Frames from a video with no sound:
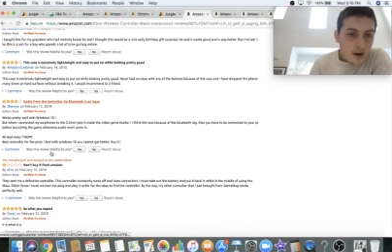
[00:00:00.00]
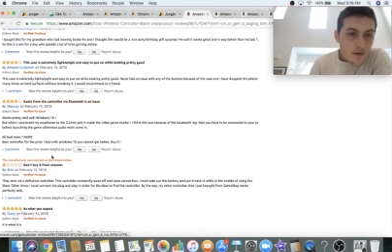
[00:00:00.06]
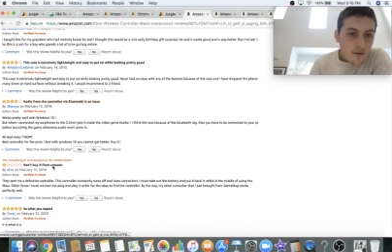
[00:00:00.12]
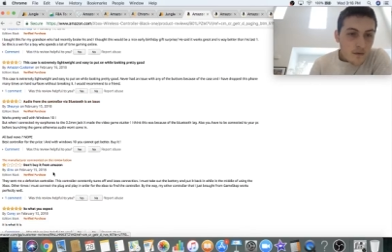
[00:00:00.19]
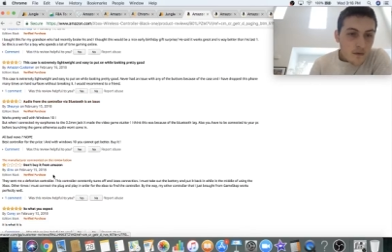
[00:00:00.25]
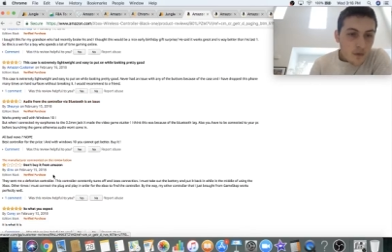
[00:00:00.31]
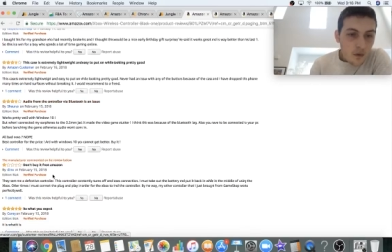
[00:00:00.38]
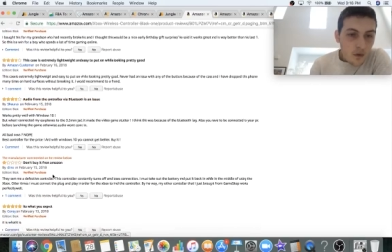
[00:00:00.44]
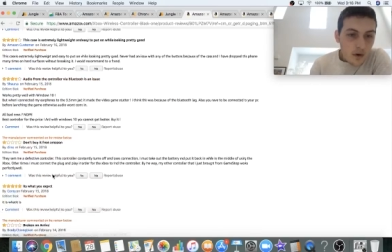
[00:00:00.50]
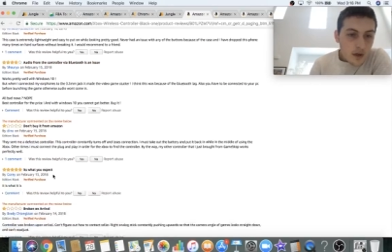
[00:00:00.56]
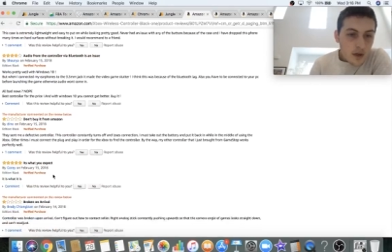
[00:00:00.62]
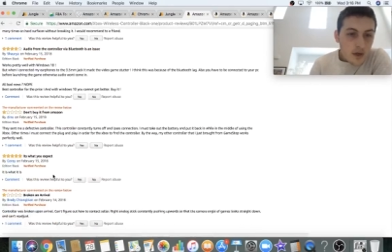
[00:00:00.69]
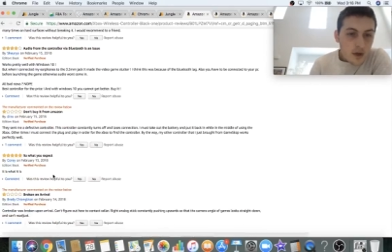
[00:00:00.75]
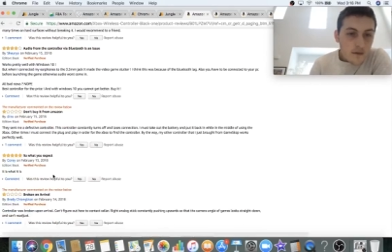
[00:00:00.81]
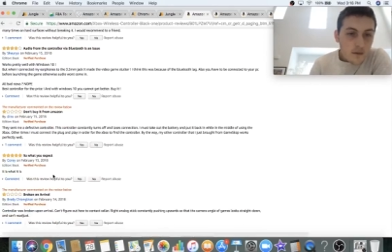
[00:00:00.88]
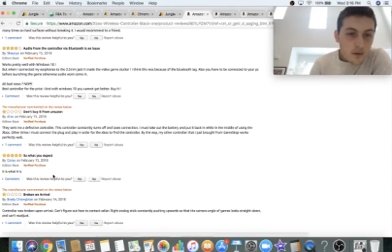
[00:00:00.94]

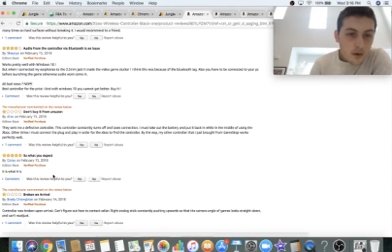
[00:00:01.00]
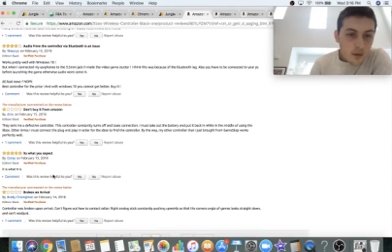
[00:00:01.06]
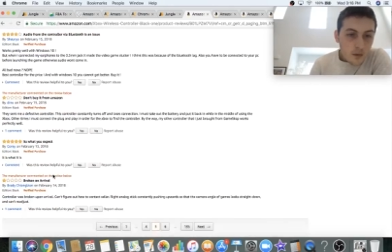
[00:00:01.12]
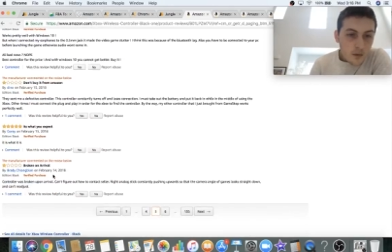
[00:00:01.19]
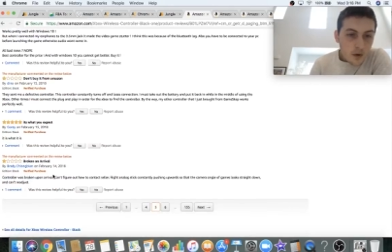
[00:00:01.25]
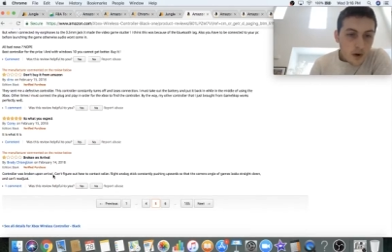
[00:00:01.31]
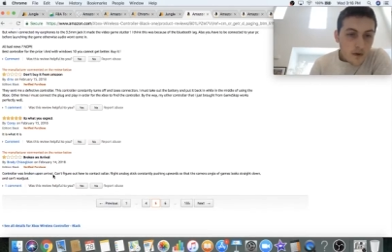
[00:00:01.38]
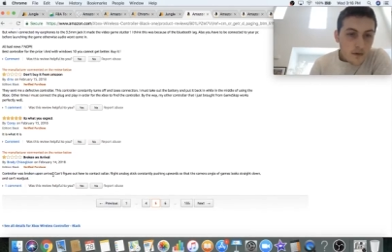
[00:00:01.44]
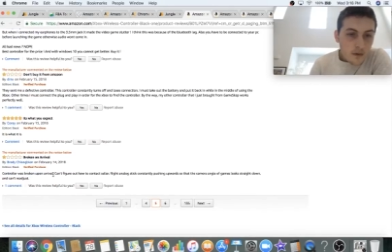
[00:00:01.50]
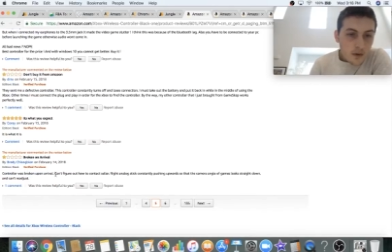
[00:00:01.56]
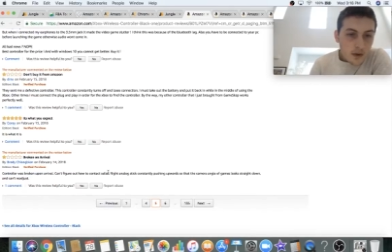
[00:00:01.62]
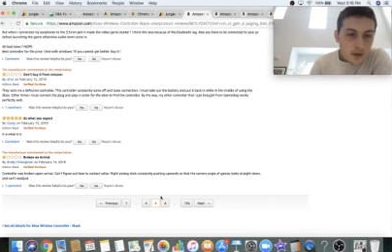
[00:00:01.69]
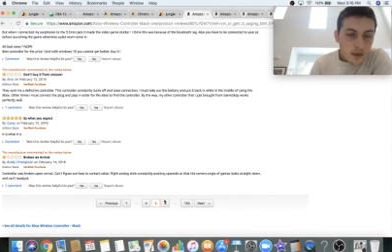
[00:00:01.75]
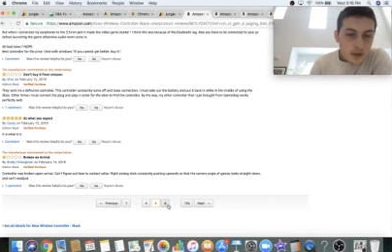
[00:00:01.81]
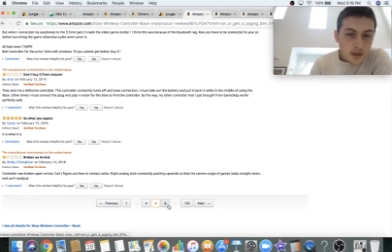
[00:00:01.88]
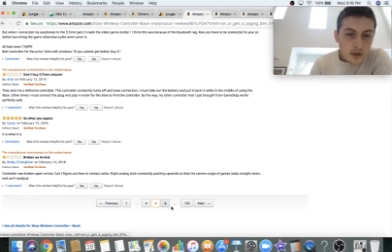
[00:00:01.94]
40, 41,
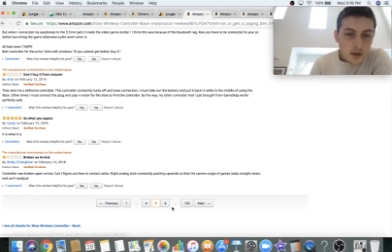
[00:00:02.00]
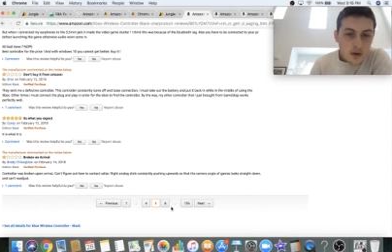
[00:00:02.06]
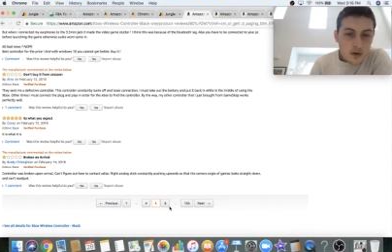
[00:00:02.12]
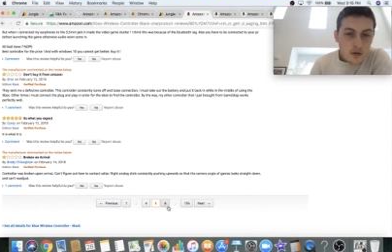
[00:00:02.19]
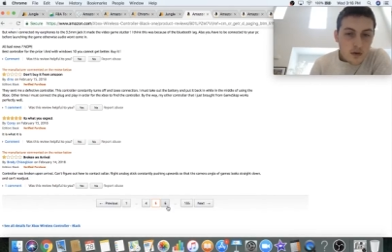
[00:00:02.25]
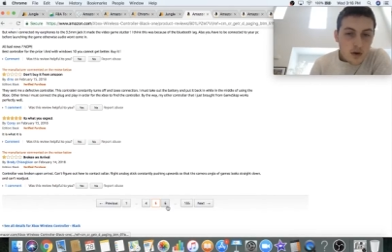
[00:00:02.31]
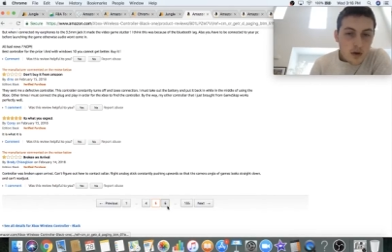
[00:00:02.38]
42,